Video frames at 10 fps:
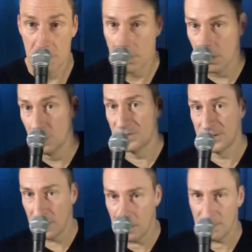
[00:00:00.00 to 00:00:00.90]
Oops.
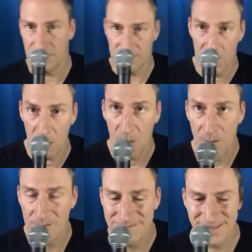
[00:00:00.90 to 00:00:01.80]
Oh,
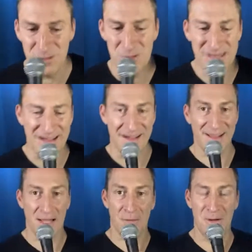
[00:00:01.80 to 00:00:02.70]
I wish we had a
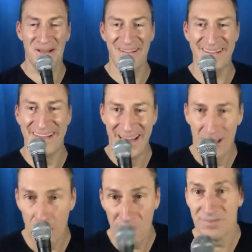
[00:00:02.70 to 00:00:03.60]
highlight reel. Oops.
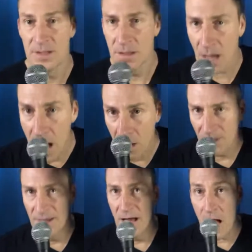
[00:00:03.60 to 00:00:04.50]

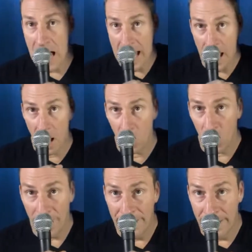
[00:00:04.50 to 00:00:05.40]

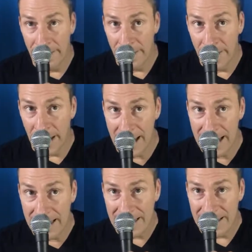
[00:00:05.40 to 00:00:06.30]
Oh, hey!